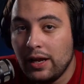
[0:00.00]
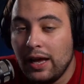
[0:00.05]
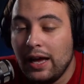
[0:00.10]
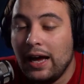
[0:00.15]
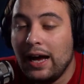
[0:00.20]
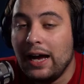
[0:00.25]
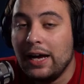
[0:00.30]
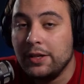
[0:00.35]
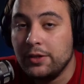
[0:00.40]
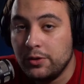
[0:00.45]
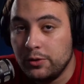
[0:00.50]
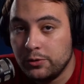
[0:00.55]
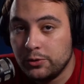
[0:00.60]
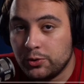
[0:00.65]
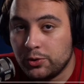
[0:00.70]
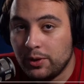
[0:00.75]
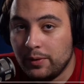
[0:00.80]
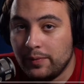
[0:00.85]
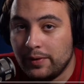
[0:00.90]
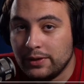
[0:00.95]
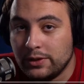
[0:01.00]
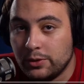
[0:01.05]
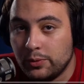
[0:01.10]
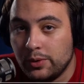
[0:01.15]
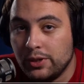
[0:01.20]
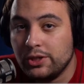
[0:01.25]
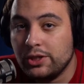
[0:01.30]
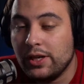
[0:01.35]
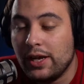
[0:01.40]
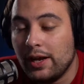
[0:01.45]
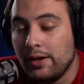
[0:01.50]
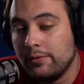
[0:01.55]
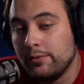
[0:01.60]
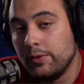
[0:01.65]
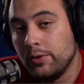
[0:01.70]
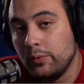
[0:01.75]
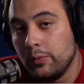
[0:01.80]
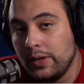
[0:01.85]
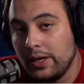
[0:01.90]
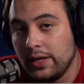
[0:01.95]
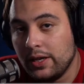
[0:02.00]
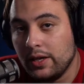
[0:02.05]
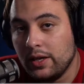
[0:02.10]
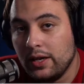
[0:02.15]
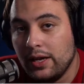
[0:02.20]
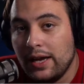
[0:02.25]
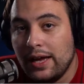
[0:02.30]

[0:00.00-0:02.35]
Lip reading: I do stream on Twitch every week.